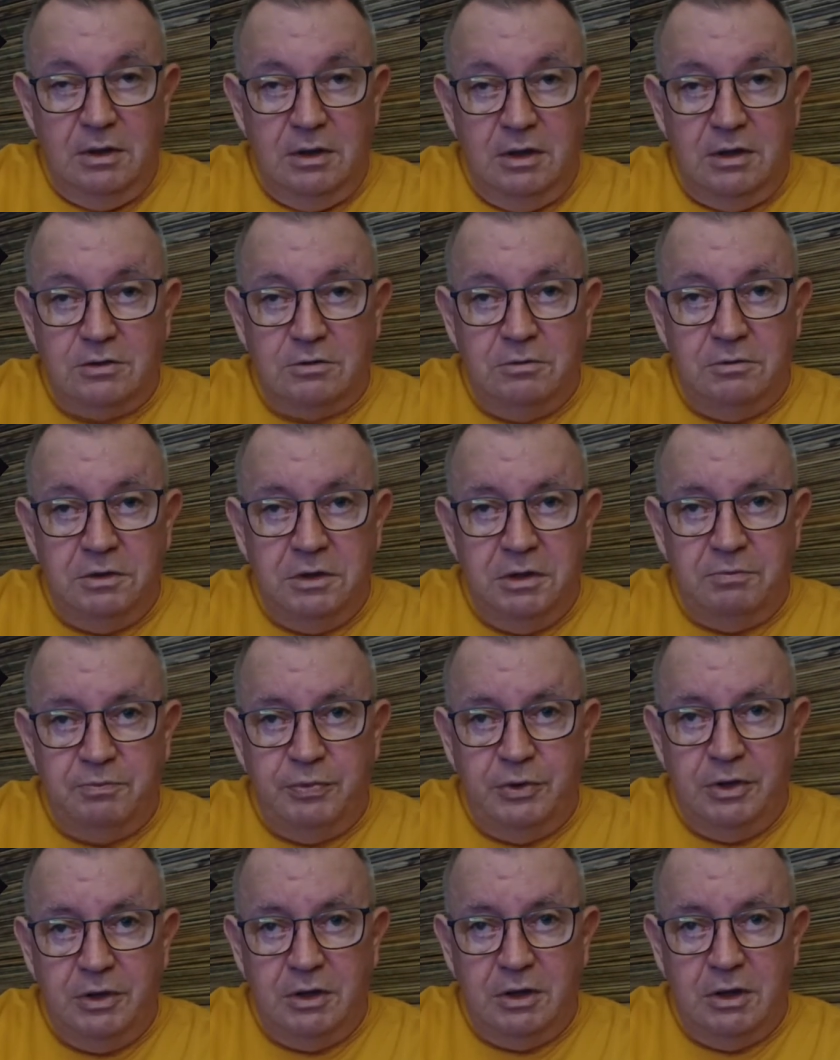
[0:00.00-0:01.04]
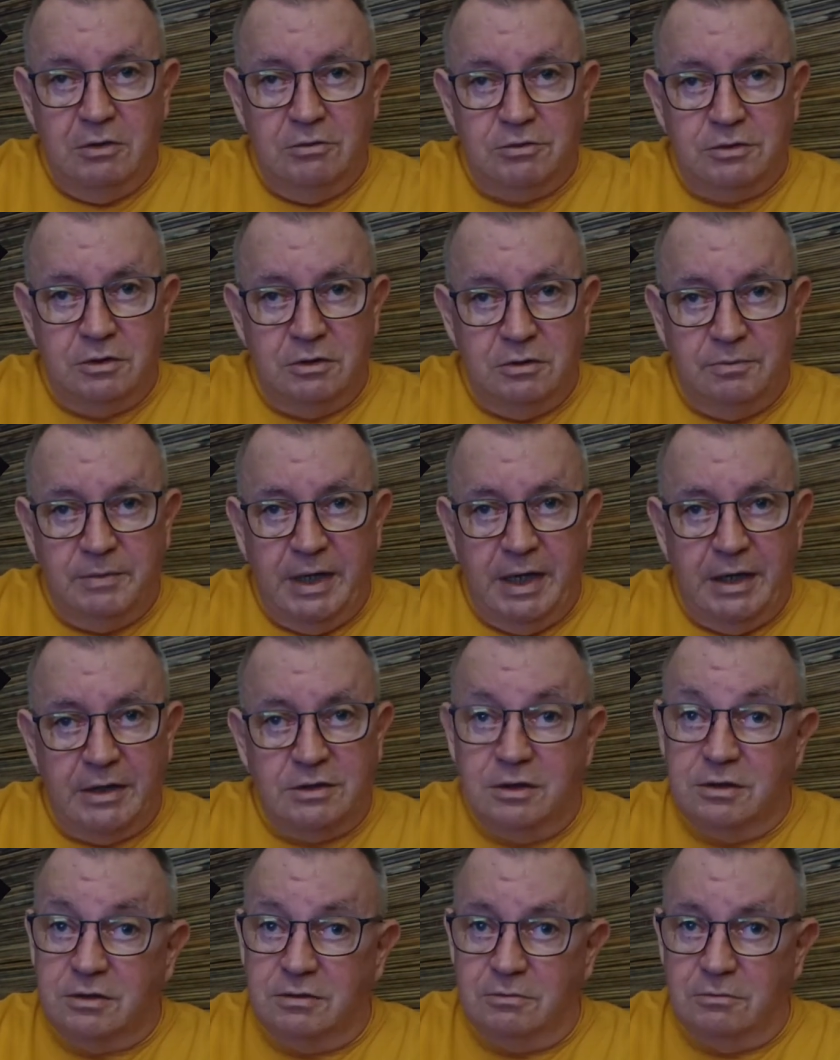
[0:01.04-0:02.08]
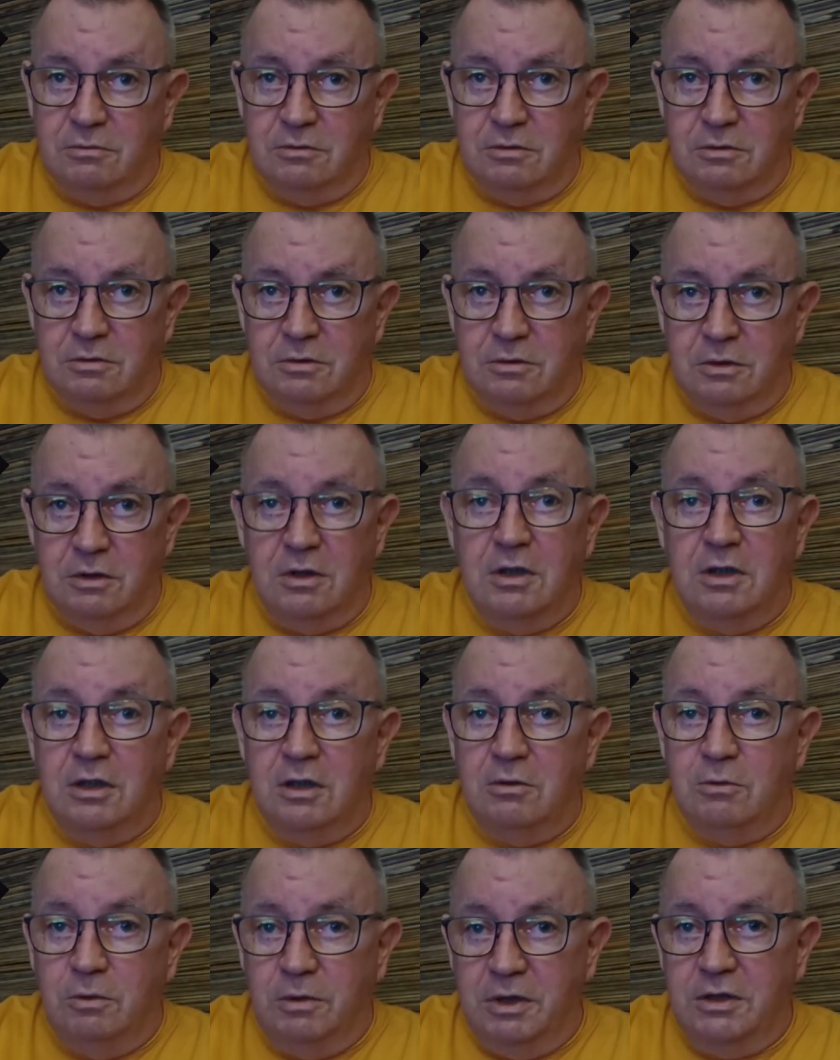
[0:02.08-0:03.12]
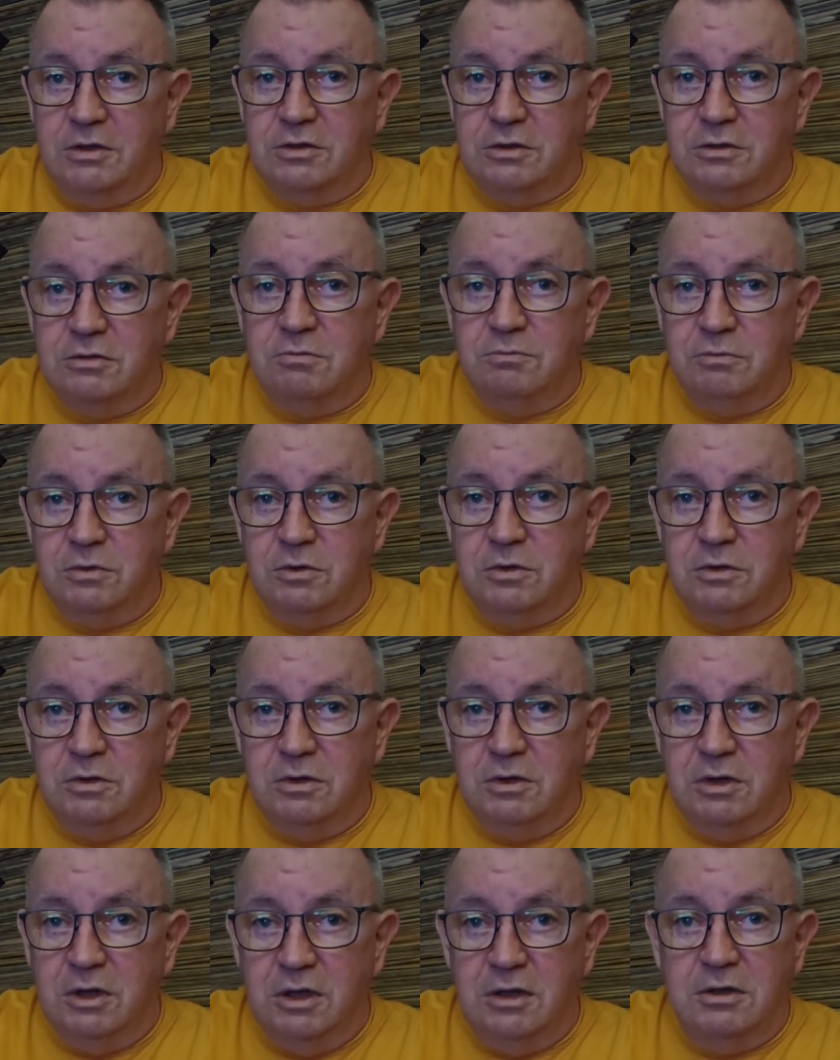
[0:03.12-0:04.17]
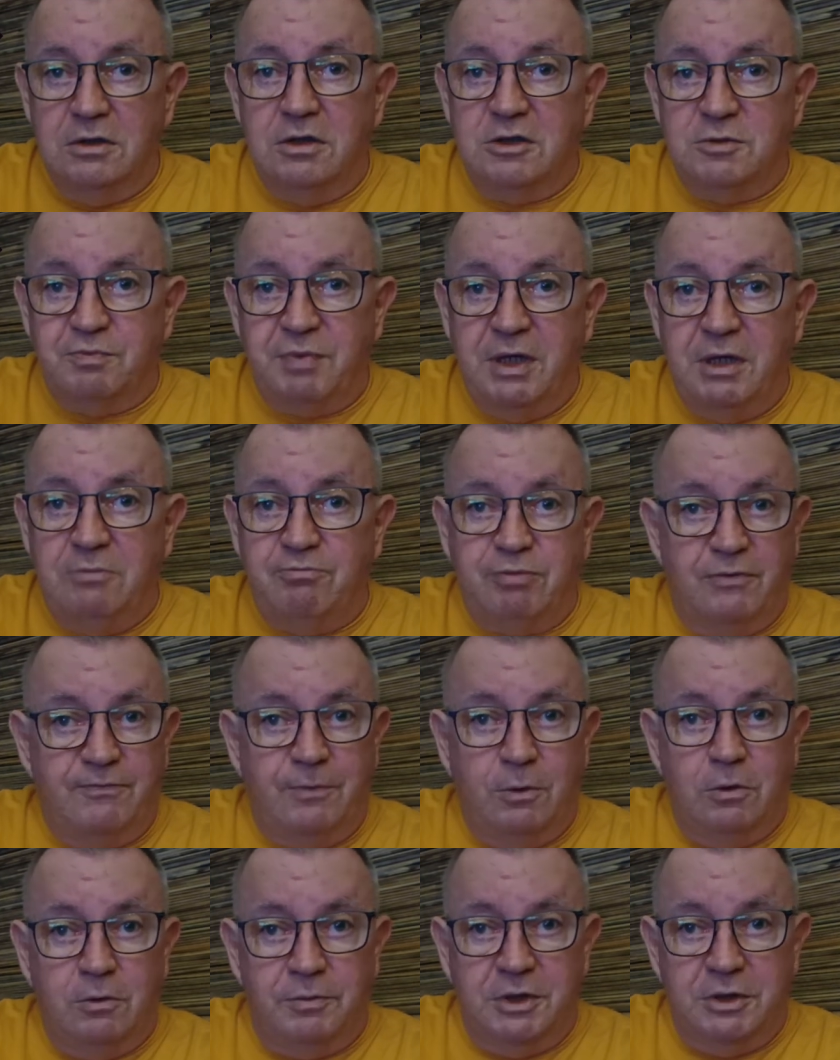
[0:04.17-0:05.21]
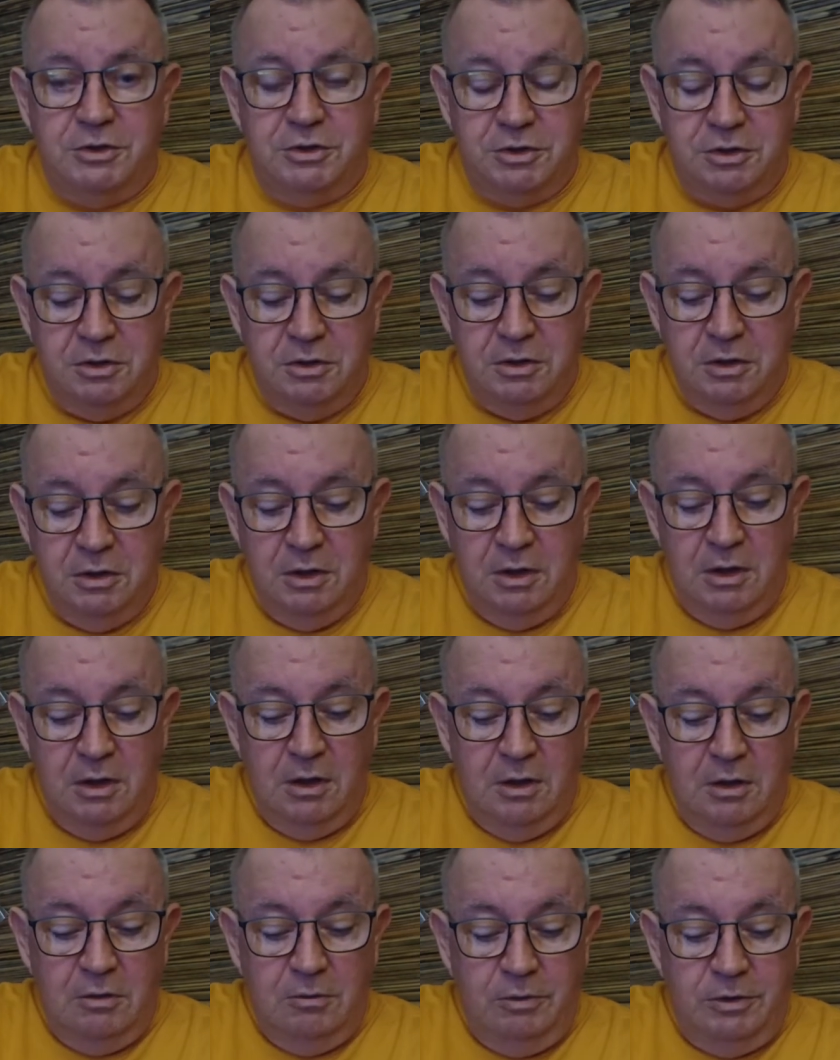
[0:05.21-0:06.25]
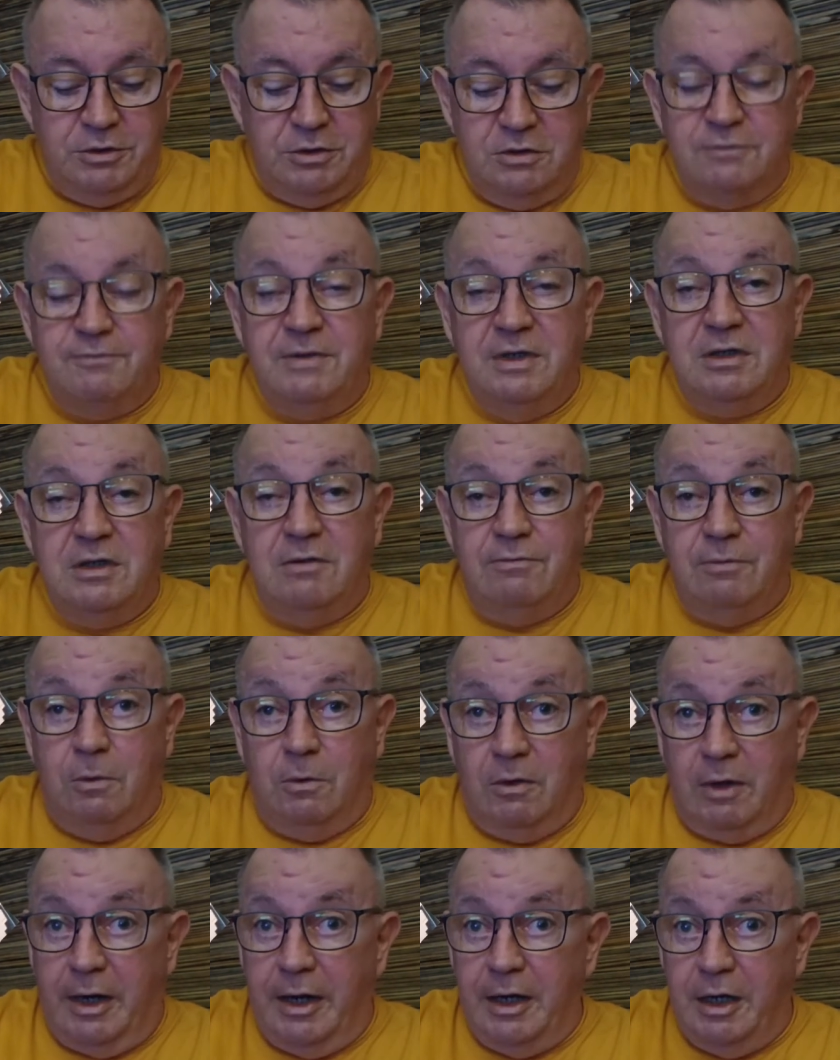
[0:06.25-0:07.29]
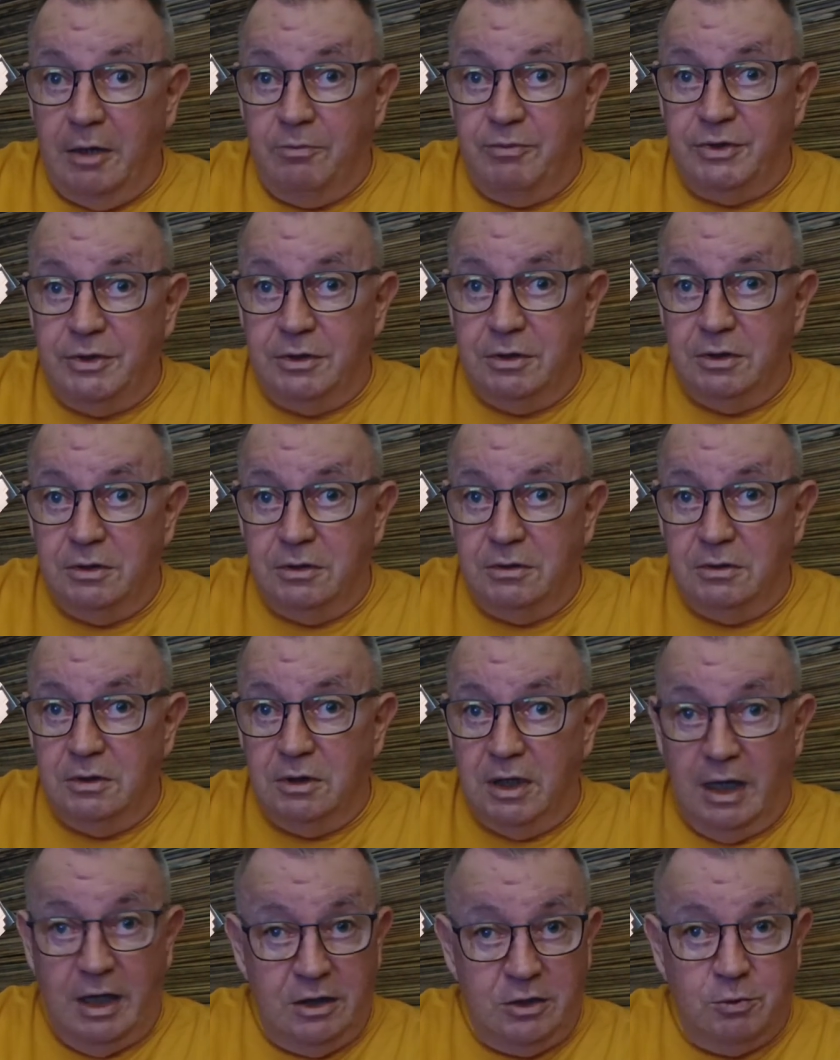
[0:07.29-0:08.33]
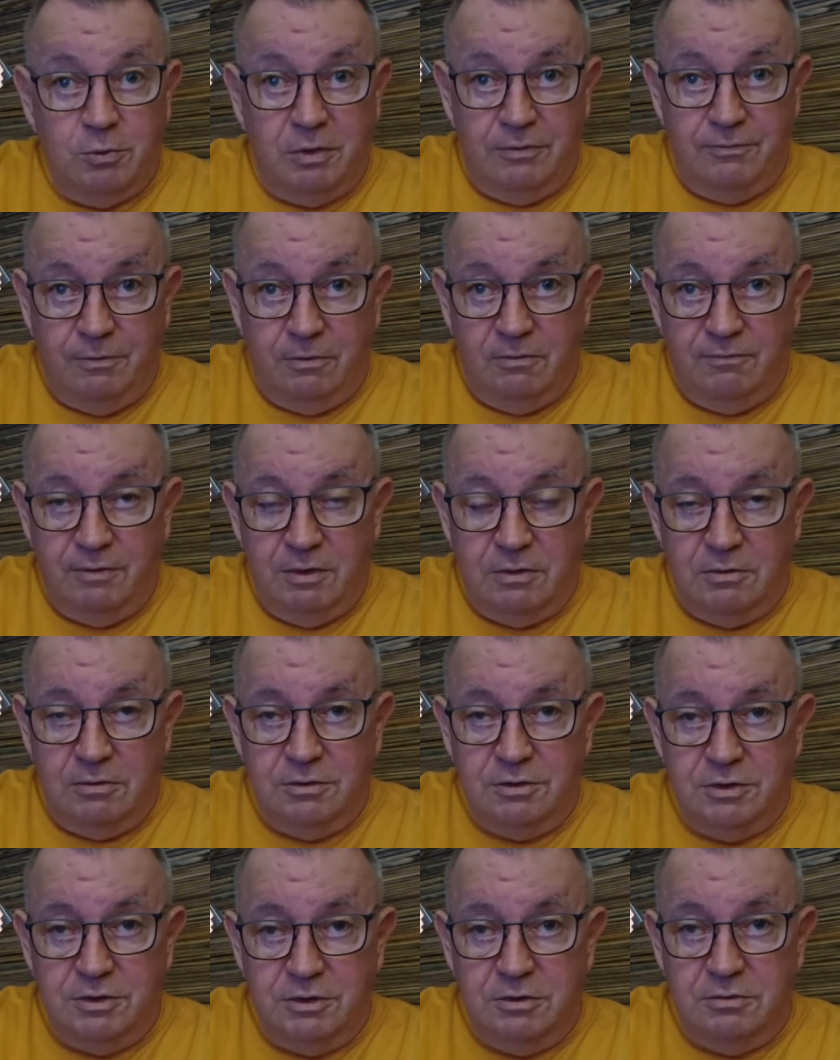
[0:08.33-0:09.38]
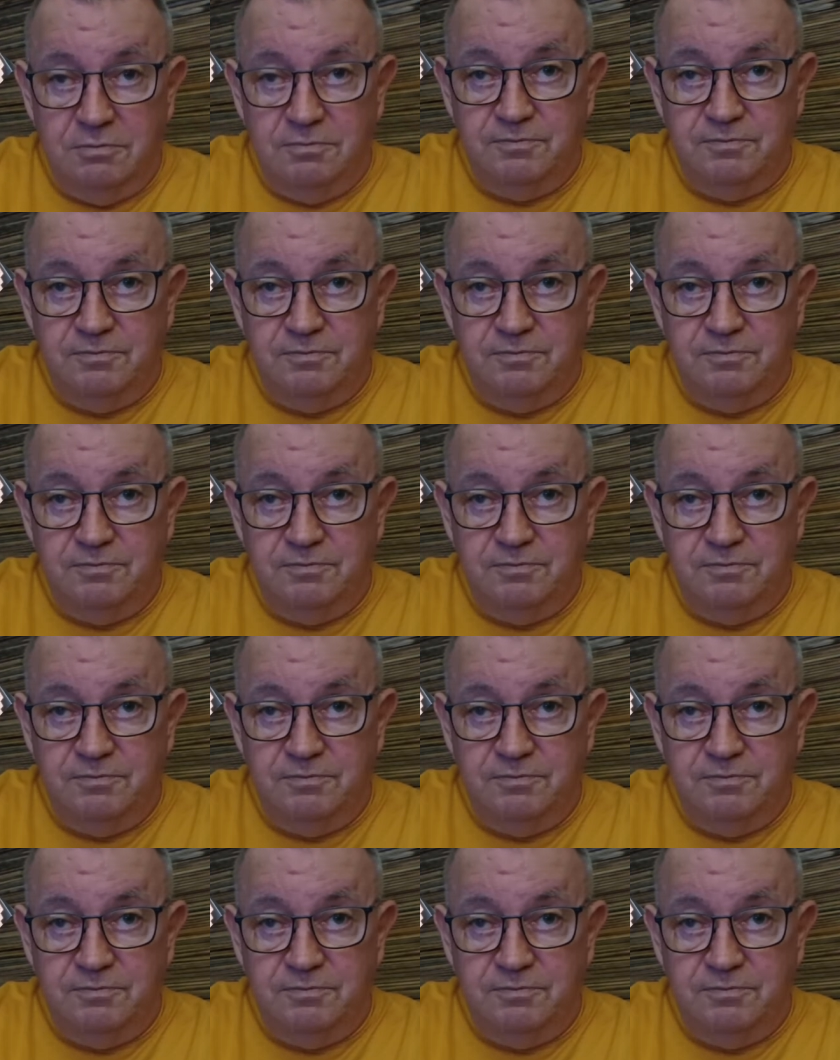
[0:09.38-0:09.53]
it's going to hit pretty close to the max. It's when it's hitting its peak performance, which is 54 amps at 24 volts.